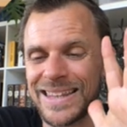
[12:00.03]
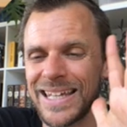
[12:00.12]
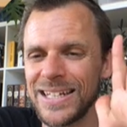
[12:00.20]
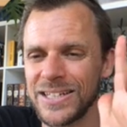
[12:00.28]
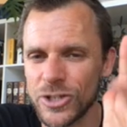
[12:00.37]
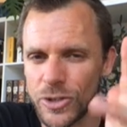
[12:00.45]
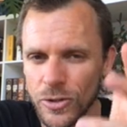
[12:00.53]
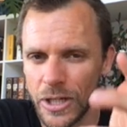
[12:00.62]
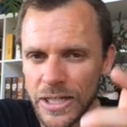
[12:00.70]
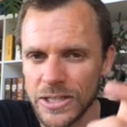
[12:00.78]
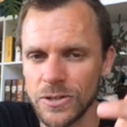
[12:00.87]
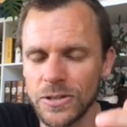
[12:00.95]
then
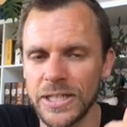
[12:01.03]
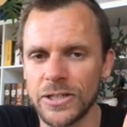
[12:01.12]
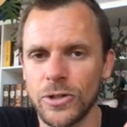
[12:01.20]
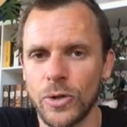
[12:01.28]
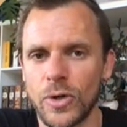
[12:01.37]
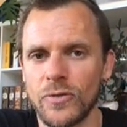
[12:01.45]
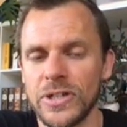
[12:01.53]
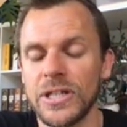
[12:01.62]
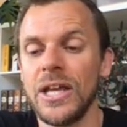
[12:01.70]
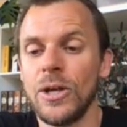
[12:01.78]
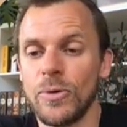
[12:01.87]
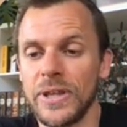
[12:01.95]
try to let go of it
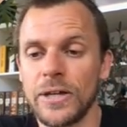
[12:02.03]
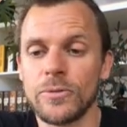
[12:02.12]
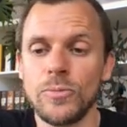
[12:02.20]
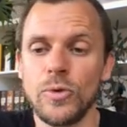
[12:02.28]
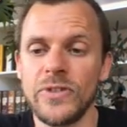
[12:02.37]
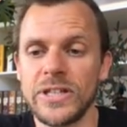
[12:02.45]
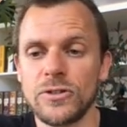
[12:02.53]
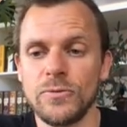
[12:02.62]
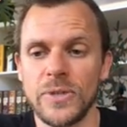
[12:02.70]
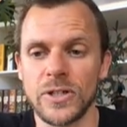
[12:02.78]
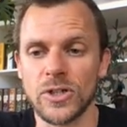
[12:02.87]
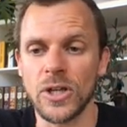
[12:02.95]
without moving too
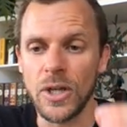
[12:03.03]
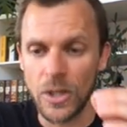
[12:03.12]
much.